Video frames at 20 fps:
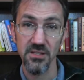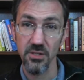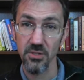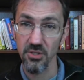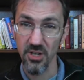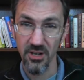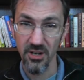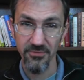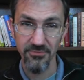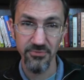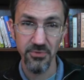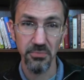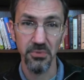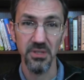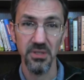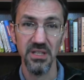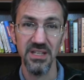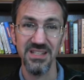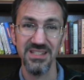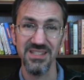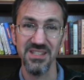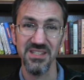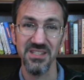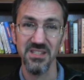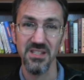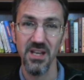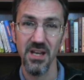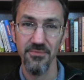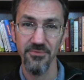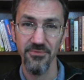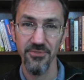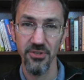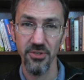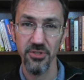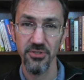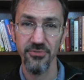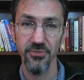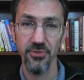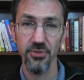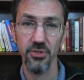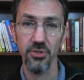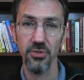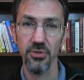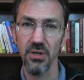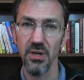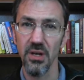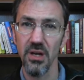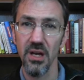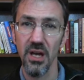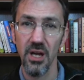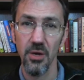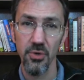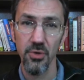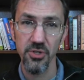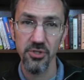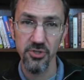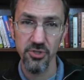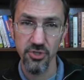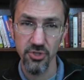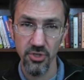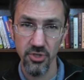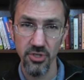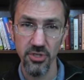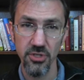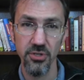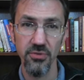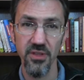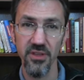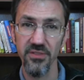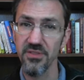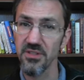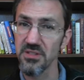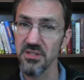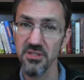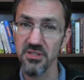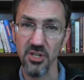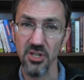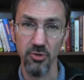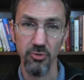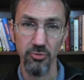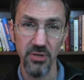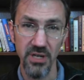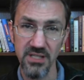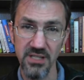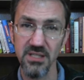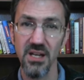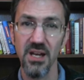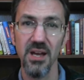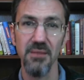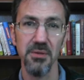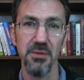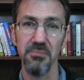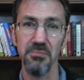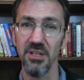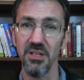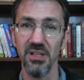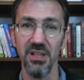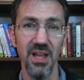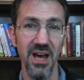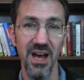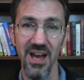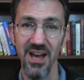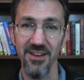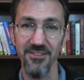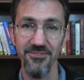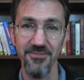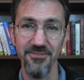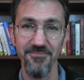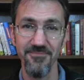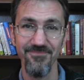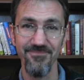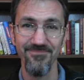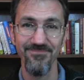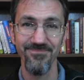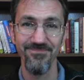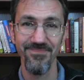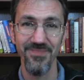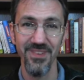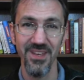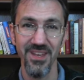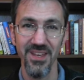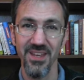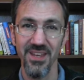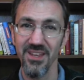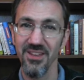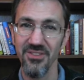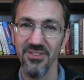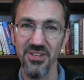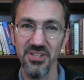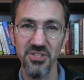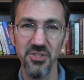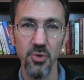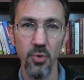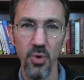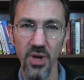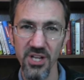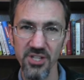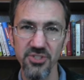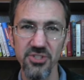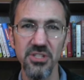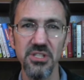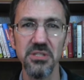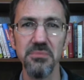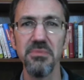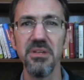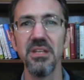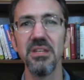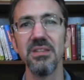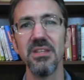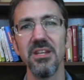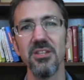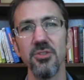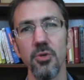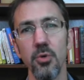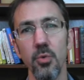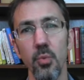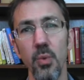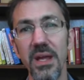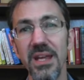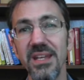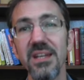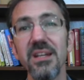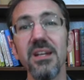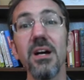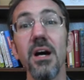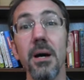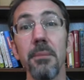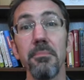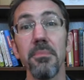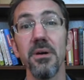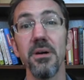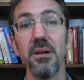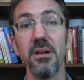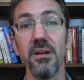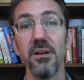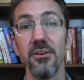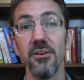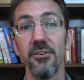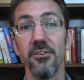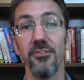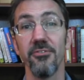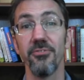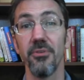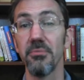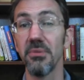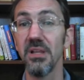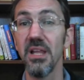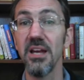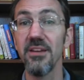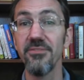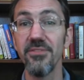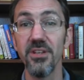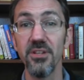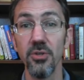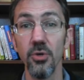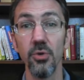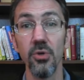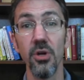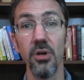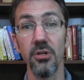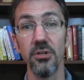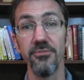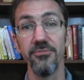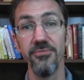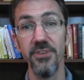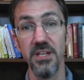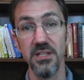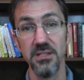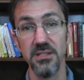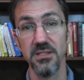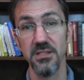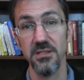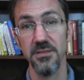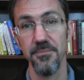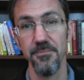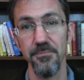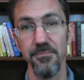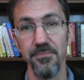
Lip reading: uncomfortable as this time feels for you, I want to assure you that this is a great time to be alive. These questions mean that you're waking up from a life that no longer fits.